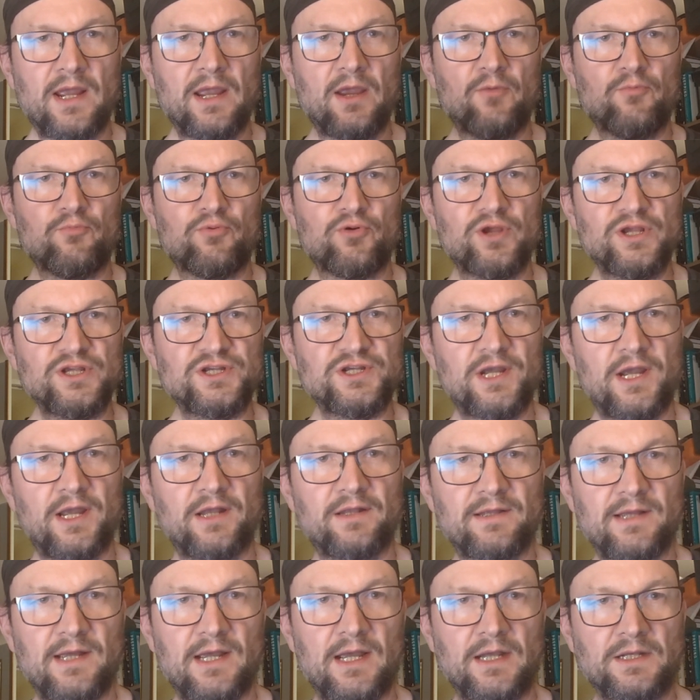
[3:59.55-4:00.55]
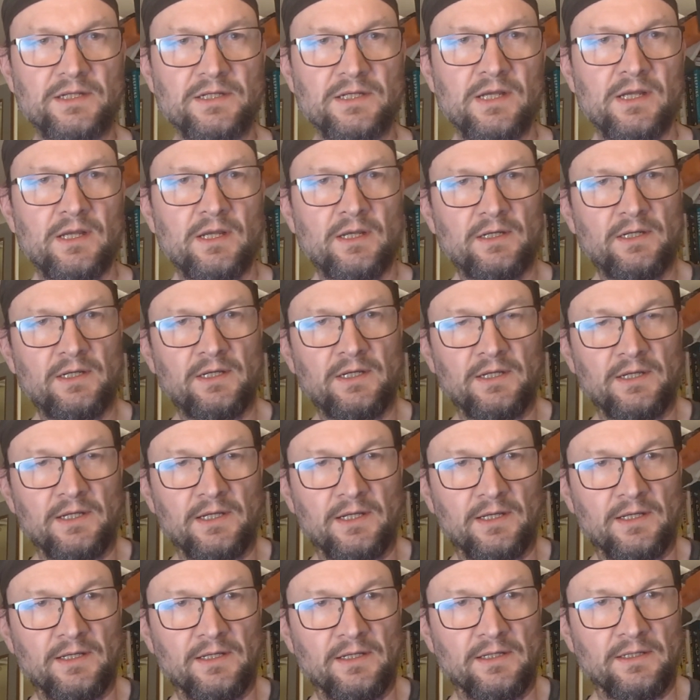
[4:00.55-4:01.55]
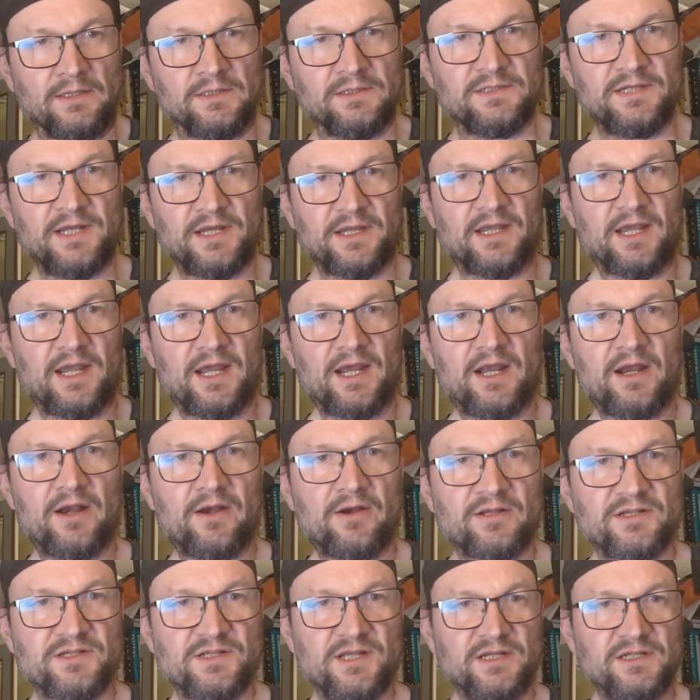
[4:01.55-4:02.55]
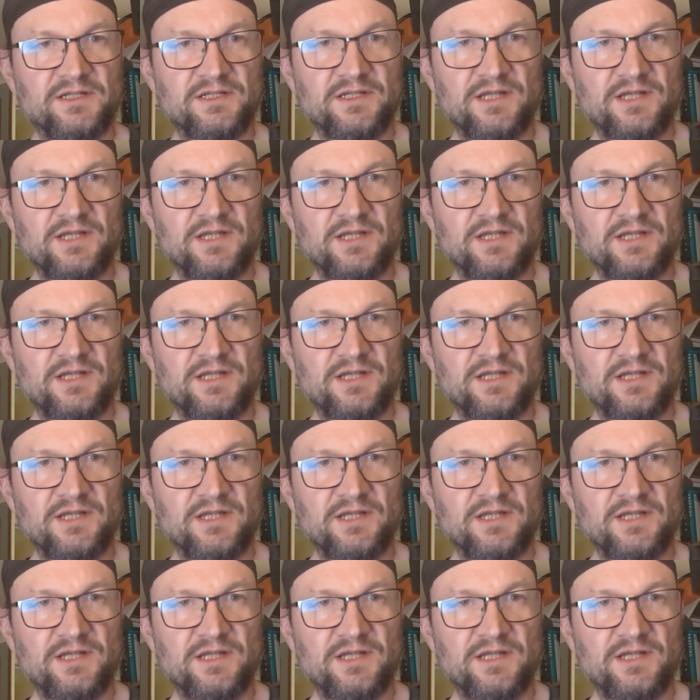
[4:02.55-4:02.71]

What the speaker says: I appreciate that. Take care, stay